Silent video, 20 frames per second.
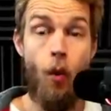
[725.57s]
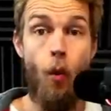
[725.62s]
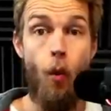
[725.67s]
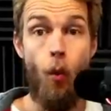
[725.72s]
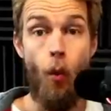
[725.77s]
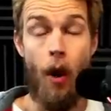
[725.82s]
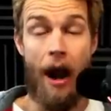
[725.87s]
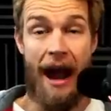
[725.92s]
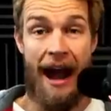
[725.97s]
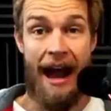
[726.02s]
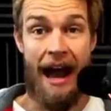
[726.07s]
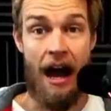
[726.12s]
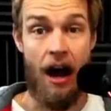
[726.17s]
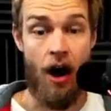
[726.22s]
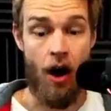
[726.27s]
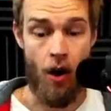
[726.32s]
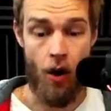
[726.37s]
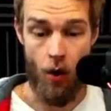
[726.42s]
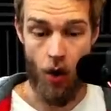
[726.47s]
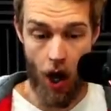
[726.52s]

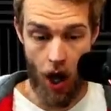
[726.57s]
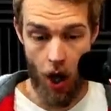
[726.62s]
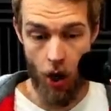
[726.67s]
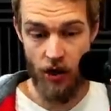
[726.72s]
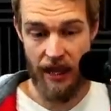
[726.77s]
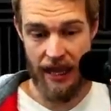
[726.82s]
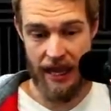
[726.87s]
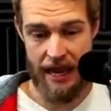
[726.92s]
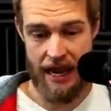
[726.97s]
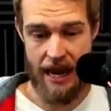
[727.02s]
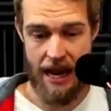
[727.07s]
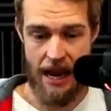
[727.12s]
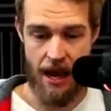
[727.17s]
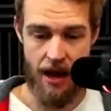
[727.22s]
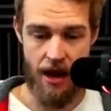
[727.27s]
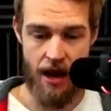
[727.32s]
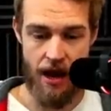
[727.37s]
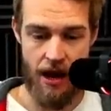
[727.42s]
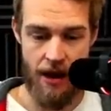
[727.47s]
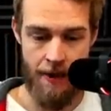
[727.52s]
Wow. Okay.
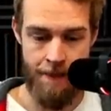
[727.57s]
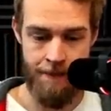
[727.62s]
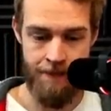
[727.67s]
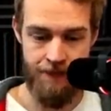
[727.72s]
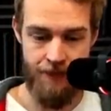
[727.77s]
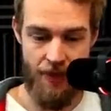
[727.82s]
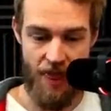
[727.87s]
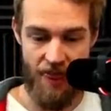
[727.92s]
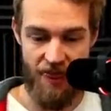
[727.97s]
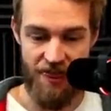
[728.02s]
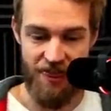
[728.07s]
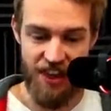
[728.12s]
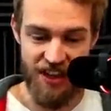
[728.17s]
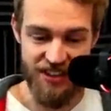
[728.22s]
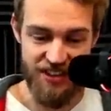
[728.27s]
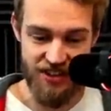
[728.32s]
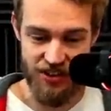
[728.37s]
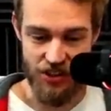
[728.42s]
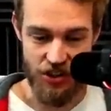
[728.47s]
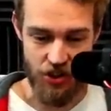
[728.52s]
Um,
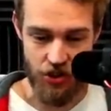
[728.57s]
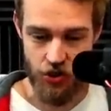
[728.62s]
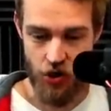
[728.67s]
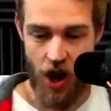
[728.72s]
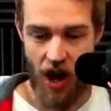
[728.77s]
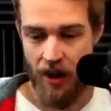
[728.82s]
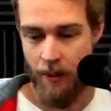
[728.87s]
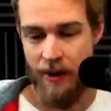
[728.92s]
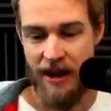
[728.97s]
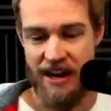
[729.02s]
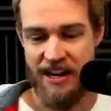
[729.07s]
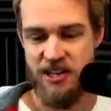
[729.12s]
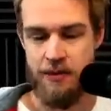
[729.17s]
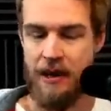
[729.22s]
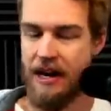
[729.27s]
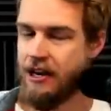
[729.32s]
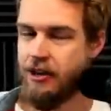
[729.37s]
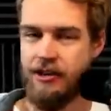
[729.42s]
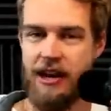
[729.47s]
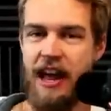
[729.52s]
this is a strong base, but
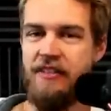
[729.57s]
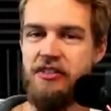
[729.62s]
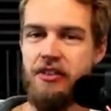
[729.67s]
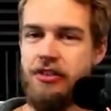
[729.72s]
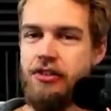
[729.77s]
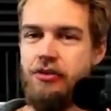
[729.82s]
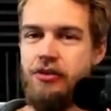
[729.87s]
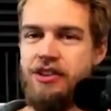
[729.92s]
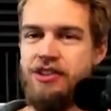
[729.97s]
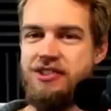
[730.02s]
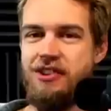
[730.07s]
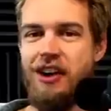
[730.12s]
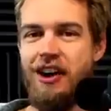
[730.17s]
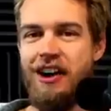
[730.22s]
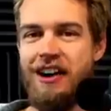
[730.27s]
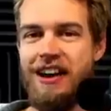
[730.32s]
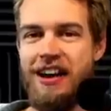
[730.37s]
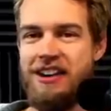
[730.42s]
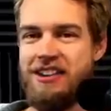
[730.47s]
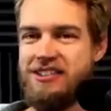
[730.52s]
I don't have to three
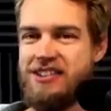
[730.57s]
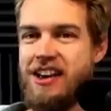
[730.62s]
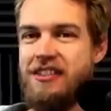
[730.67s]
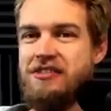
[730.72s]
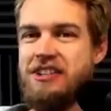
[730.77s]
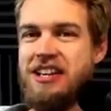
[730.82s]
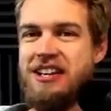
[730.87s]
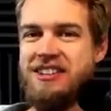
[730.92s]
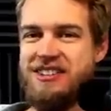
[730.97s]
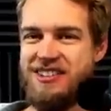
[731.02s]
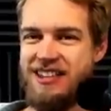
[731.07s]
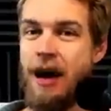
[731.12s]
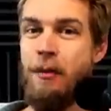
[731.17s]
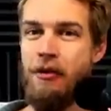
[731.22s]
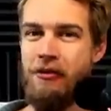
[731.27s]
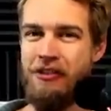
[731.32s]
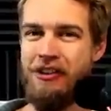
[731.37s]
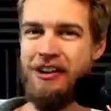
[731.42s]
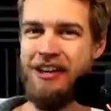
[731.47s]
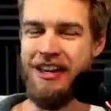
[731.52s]
start. I just have to get some
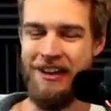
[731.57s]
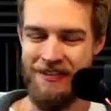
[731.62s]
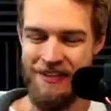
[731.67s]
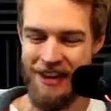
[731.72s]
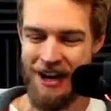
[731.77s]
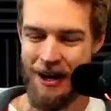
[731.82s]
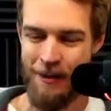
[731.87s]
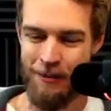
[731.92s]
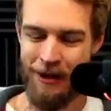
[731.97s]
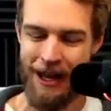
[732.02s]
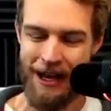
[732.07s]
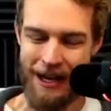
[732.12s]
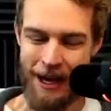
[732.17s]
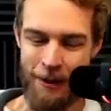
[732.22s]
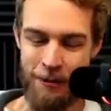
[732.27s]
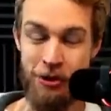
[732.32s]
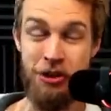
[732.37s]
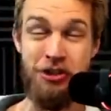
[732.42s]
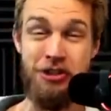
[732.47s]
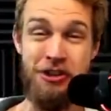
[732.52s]
of it, and then I'm like,
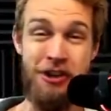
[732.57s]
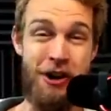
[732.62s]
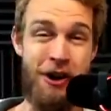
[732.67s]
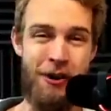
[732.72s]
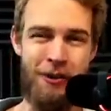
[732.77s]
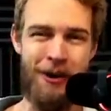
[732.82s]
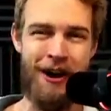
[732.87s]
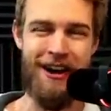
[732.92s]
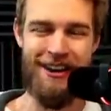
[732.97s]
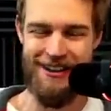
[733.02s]
I'm good to go, right?